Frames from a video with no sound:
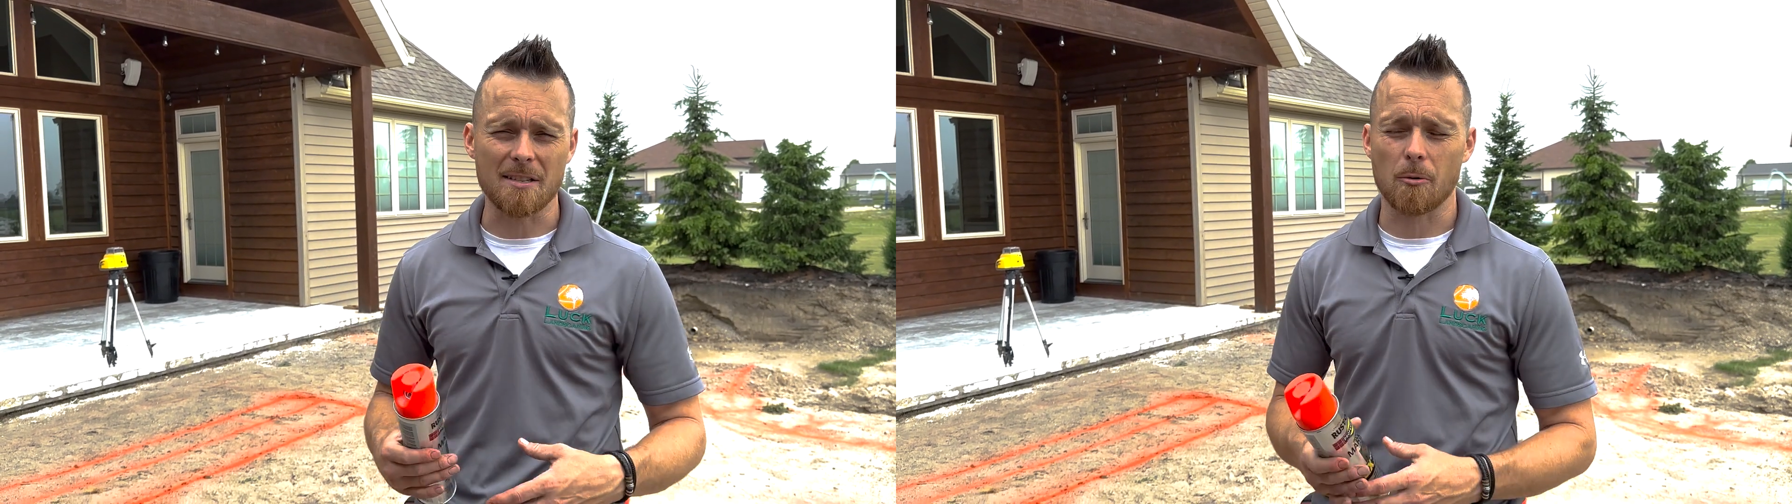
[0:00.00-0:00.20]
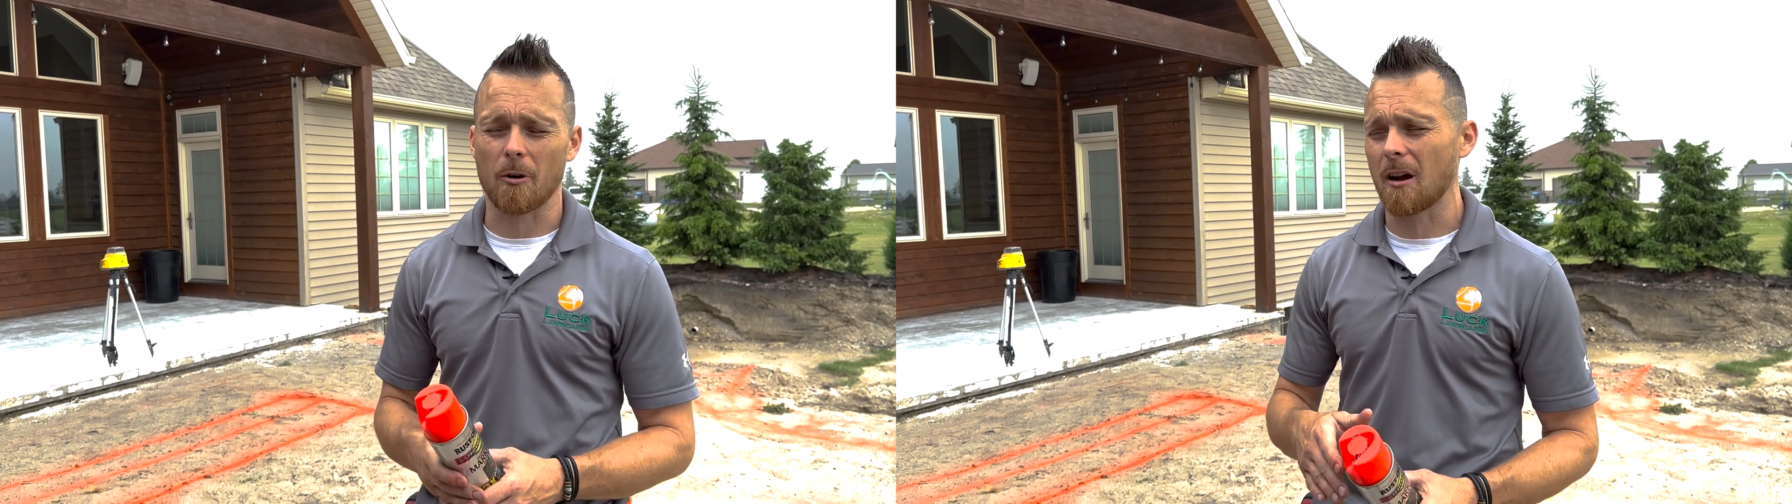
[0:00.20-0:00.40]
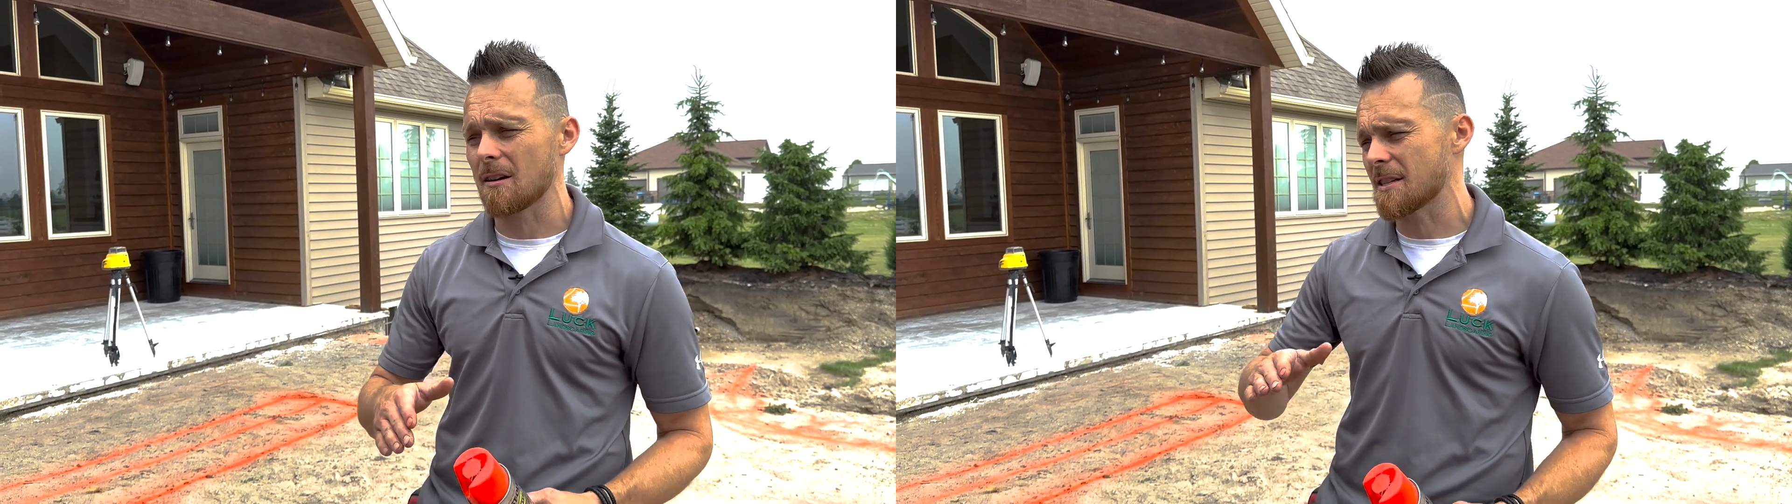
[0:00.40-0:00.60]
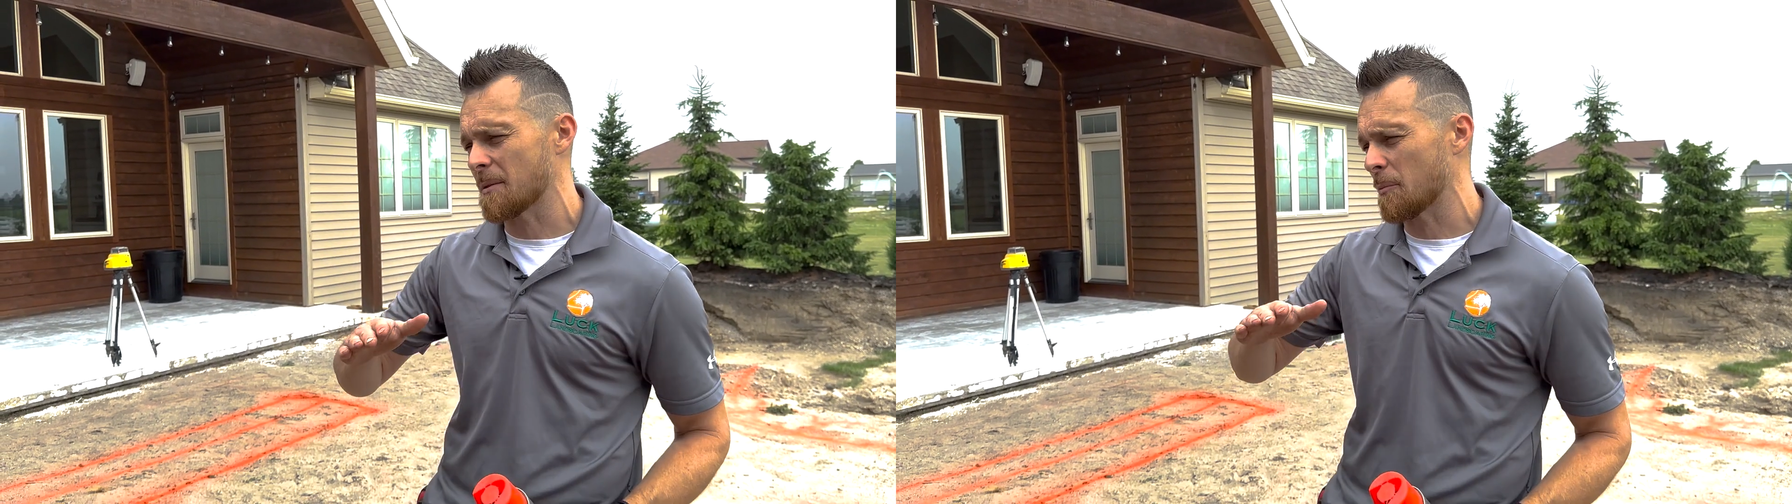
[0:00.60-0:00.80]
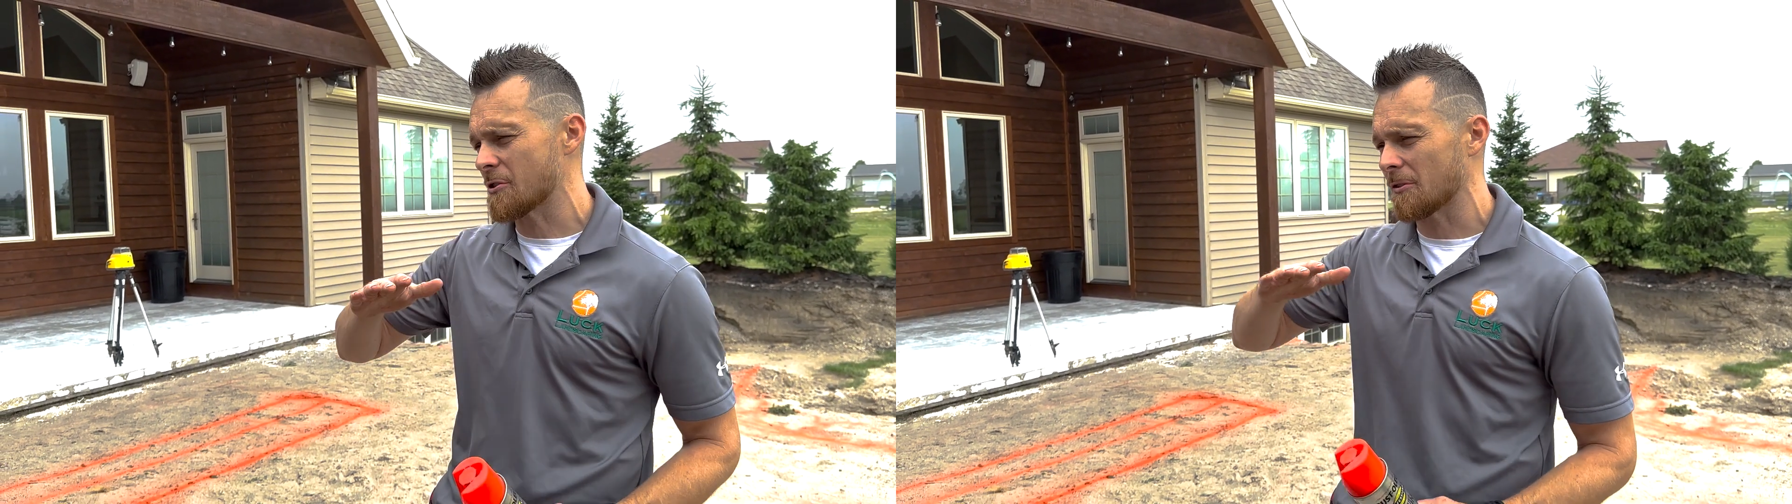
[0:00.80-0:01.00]
So our
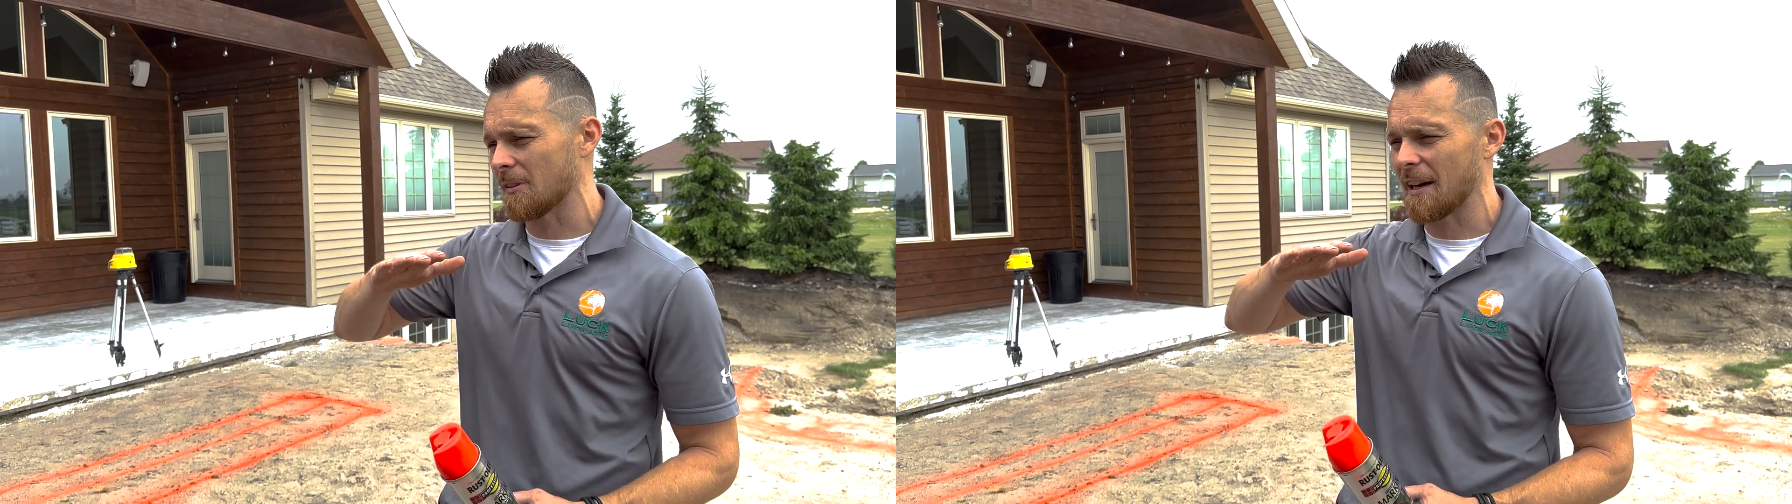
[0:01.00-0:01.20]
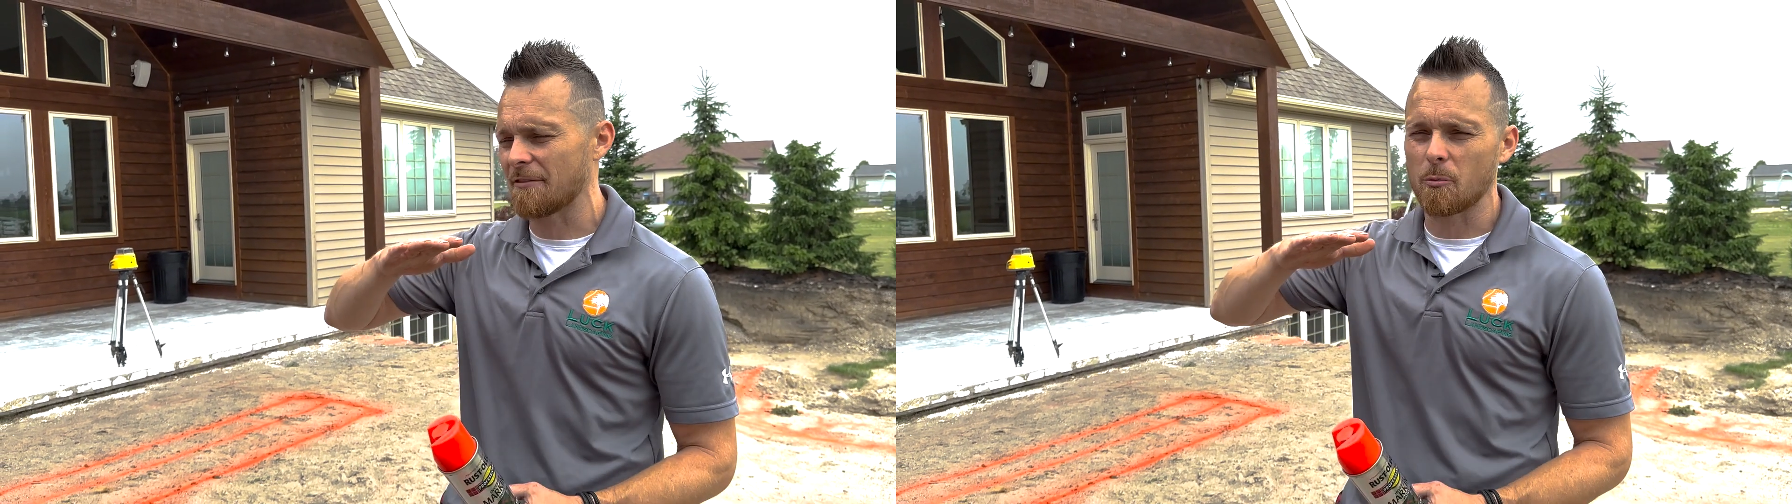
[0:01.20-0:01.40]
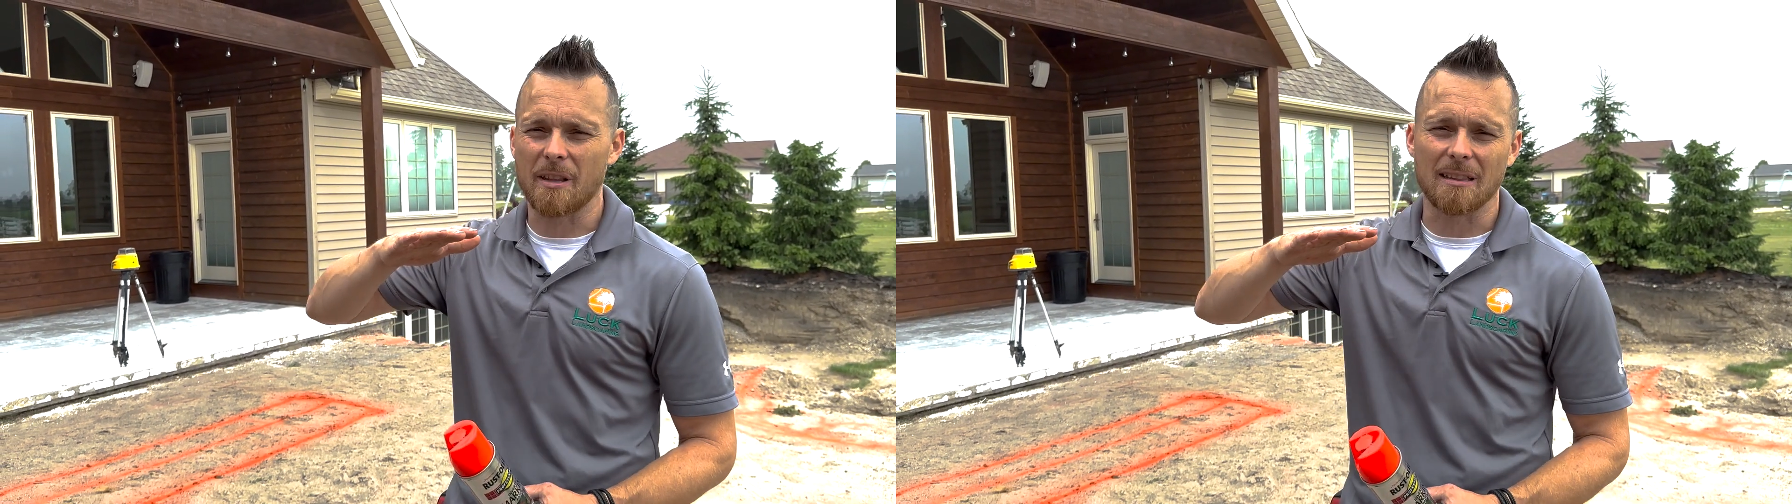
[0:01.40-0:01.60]
customers are left with